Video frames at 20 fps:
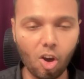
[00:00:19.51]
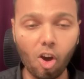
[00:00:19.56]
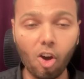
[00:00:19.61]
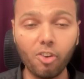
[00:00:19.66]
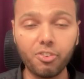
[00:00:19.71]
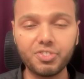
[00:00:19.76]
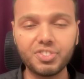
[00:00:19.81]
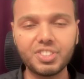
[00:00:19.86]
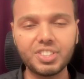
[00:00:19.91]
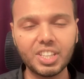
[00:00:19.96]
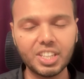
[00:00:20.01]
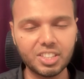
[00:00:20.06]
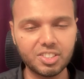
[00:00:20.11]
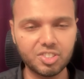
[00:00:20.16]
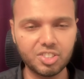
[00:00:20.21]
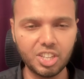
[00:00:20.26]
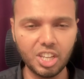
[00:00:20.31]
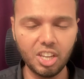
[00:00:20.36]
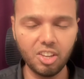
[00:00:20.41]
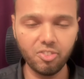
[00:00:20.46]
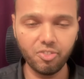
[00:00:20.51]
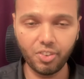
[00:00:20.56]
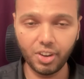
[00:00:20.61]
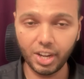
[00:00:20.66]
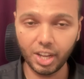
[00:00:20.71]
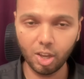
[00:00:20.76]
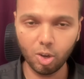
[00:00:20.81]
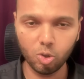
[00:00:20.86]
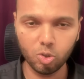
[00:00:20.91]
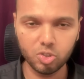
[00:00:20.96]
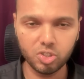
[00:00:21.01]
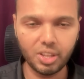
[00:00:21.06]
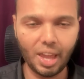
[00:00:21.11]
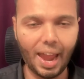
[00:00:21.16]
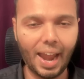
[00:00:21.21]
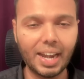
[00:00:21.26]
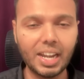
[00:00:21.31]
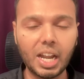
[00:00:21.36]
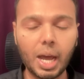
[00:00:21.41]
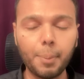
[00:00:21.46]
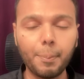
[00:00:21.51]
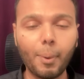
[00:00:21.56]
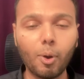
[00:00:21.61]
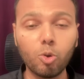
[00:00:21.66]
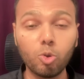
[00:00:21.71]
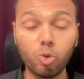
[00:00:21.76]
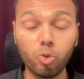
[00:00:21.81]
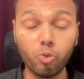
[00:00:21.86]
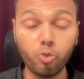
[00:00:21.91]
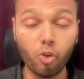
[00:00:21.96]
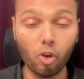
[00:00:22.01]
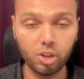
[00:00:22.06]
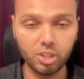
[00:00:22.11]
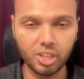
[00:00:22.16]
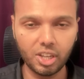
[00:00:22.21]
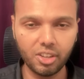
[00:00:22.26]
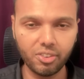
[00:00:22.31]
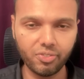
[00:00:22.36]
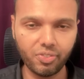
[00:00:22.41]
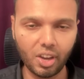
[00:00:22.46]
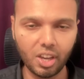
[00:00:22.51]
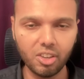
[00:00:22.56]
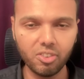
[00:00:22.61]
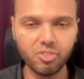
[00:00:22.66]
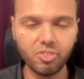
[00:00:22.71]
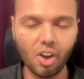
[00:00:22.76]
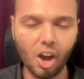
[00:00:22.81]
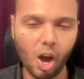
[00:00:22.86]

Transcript: of 60 videos and about 45